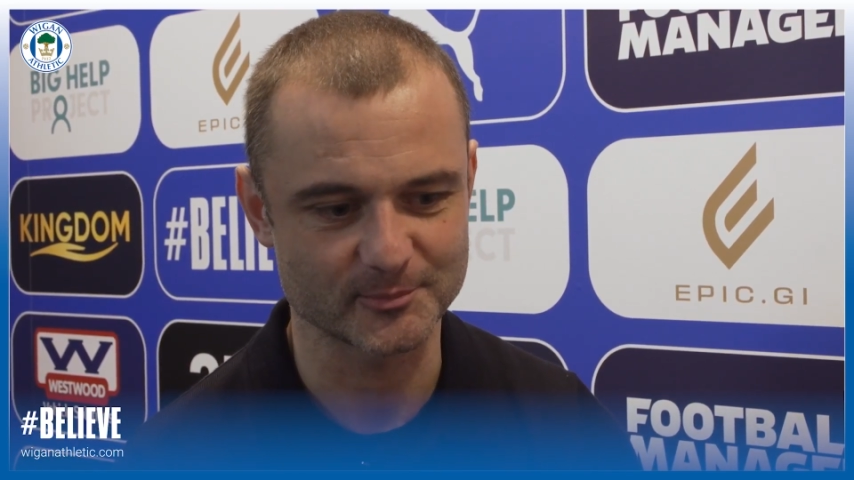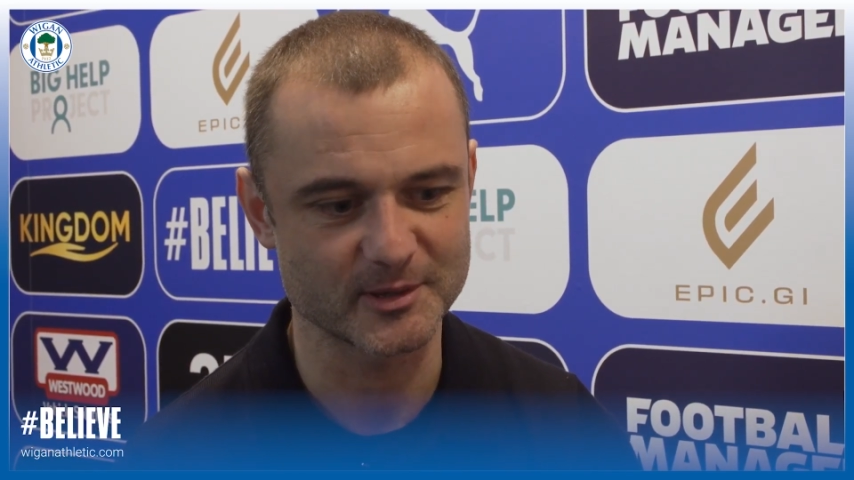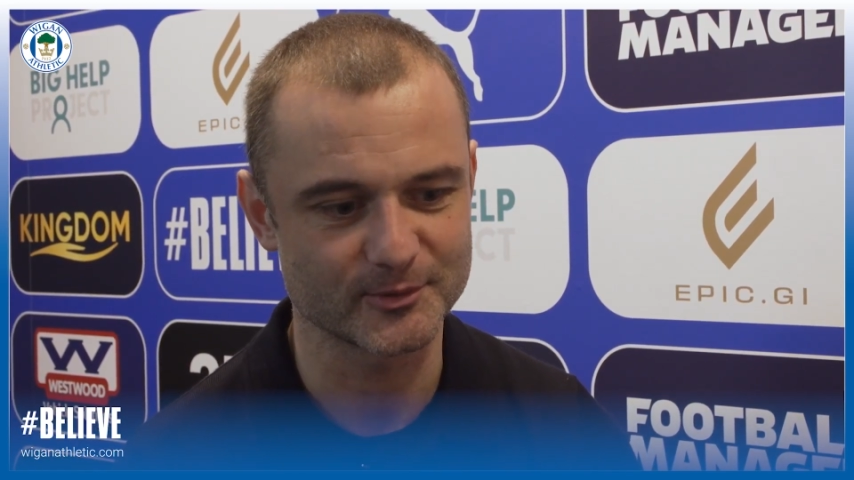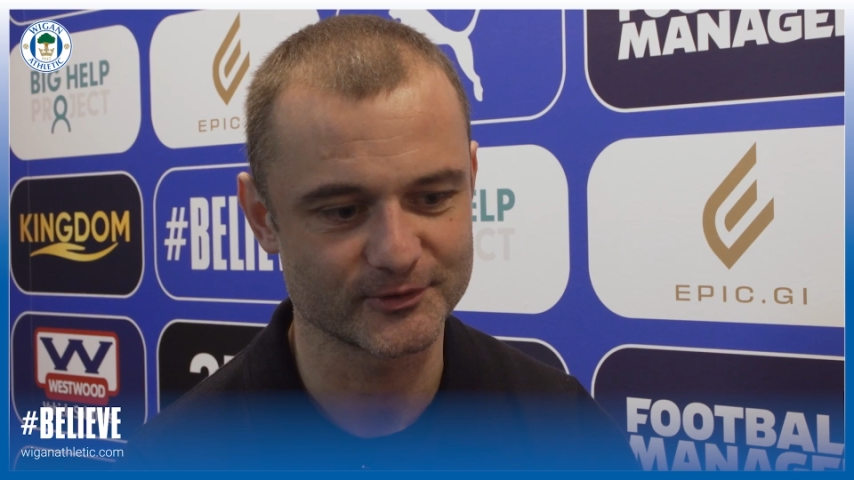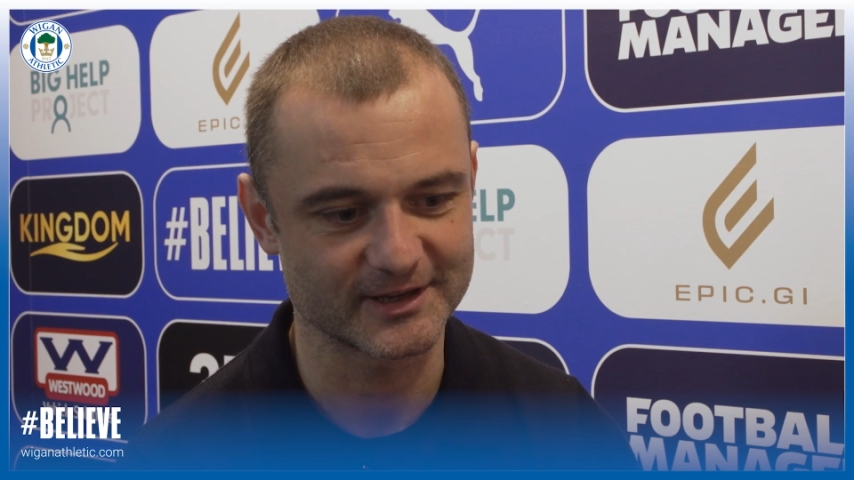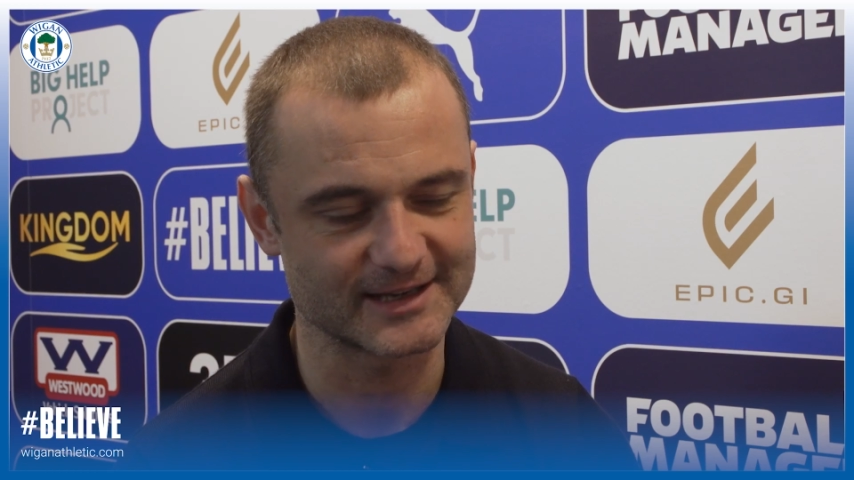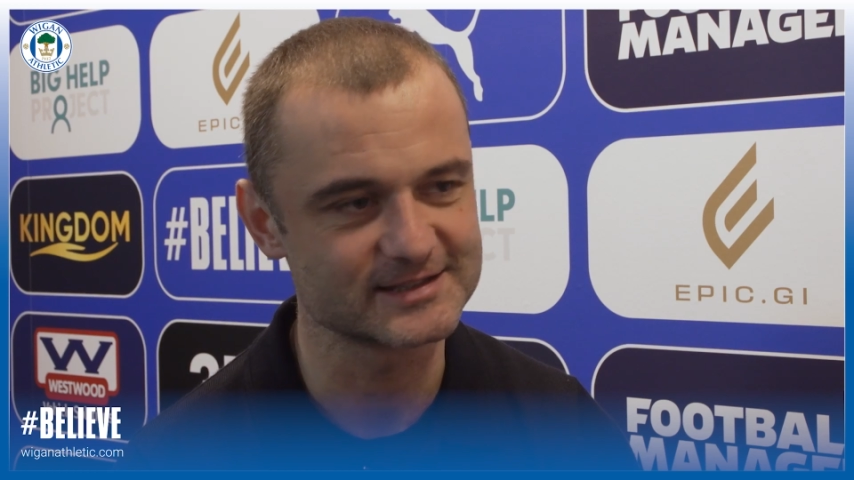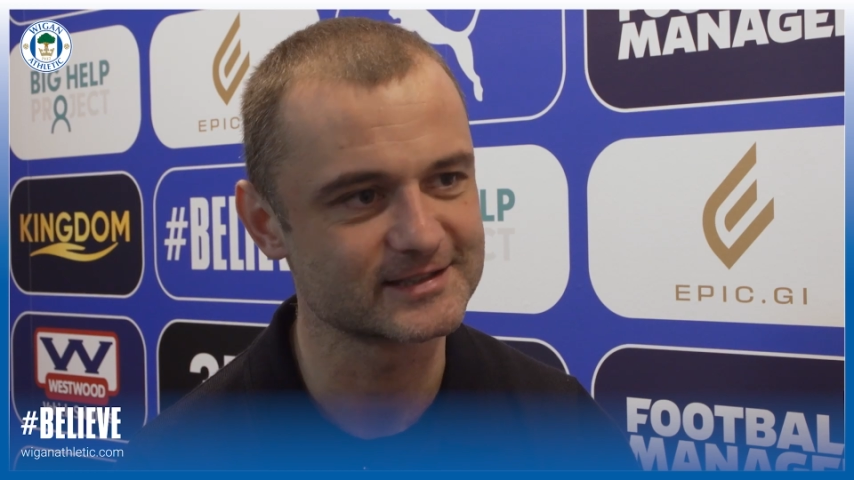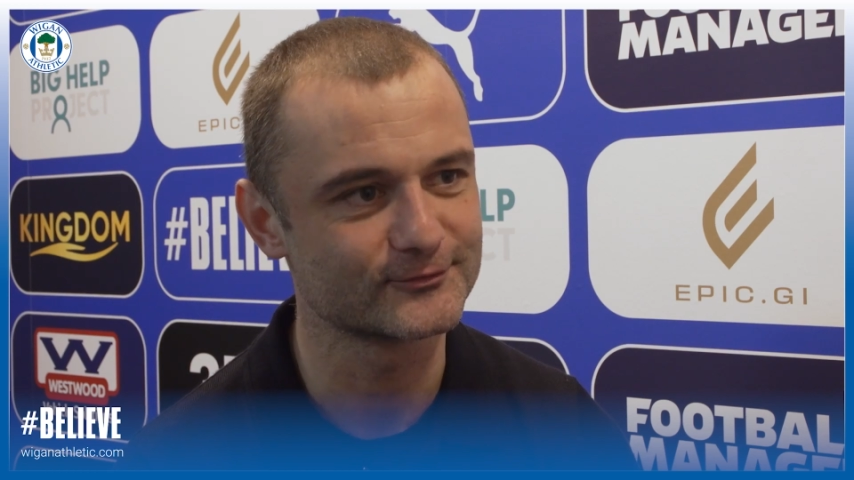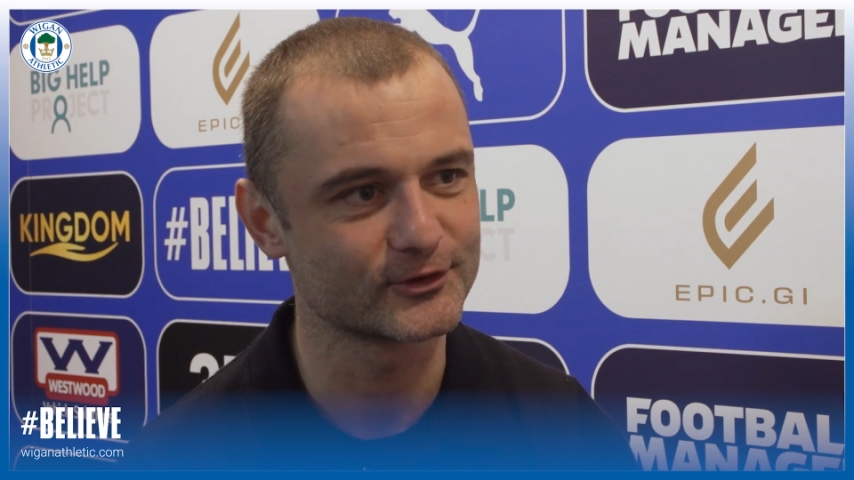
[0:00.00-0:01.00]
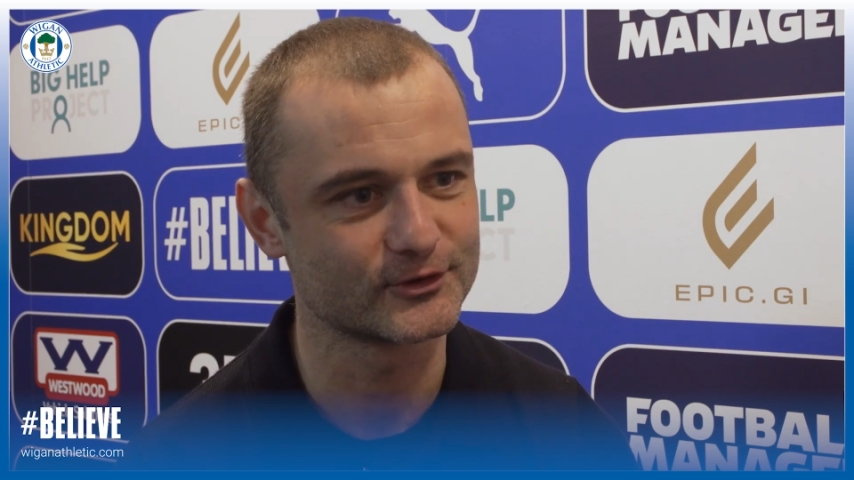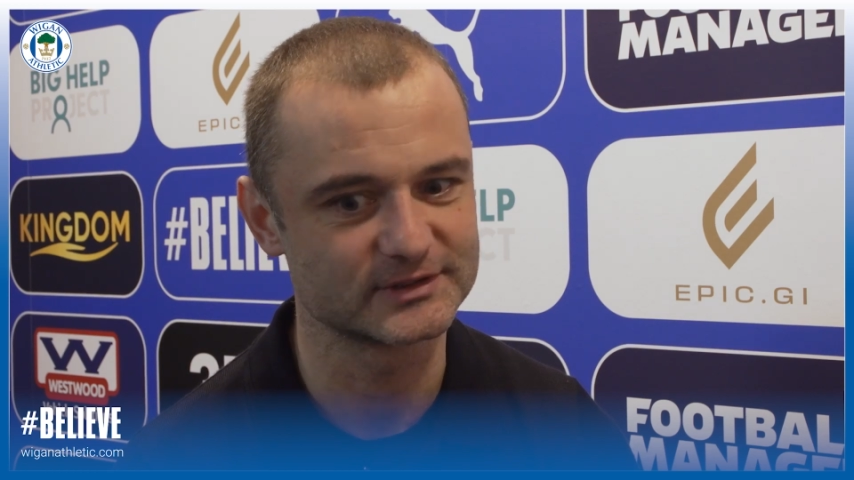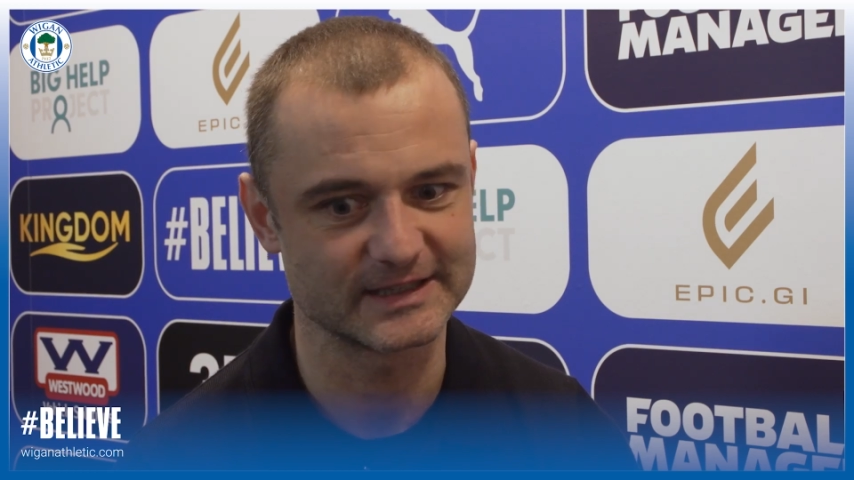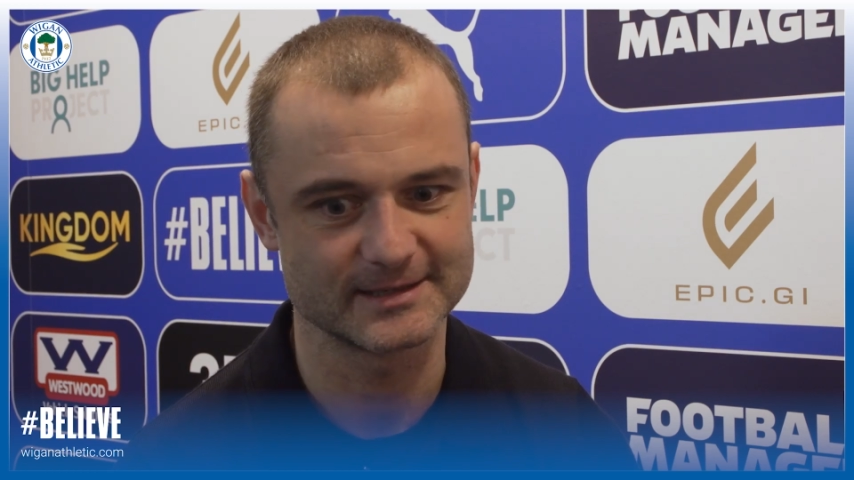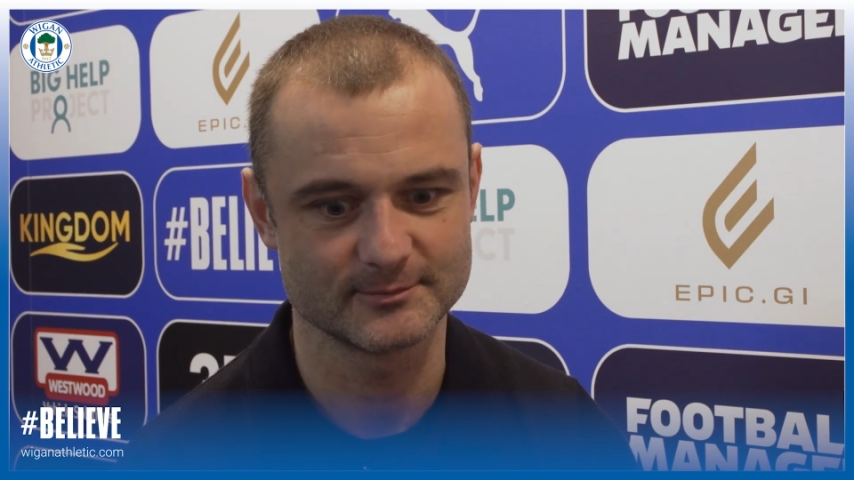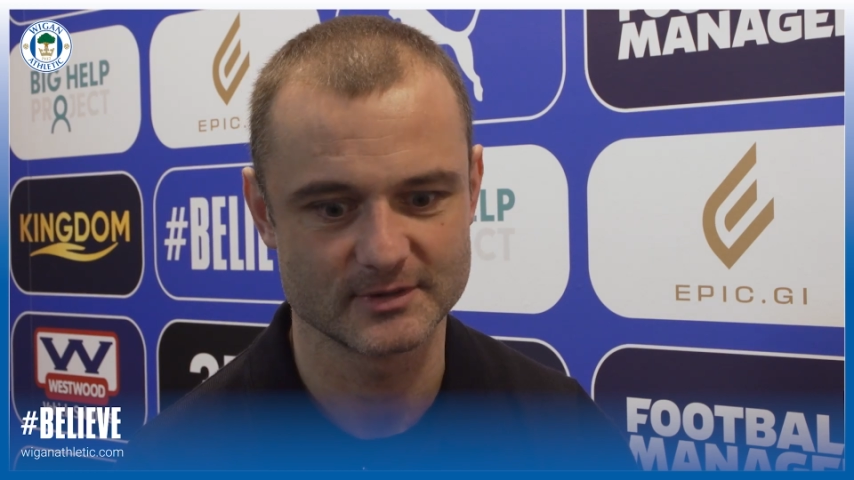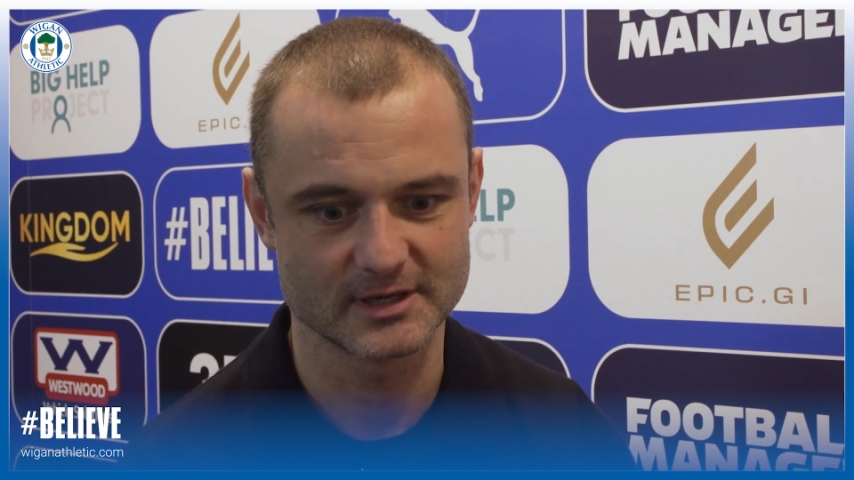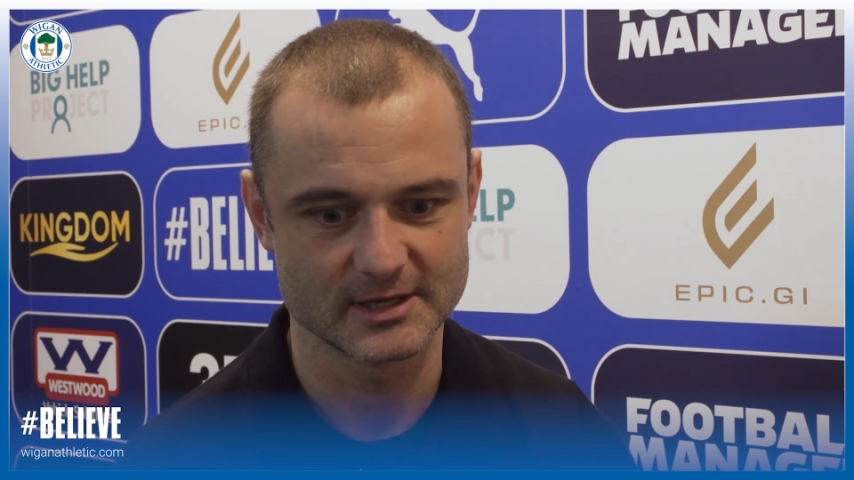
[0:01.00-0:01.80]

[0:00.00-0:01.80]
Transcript: people that I hadn't seen for a long time.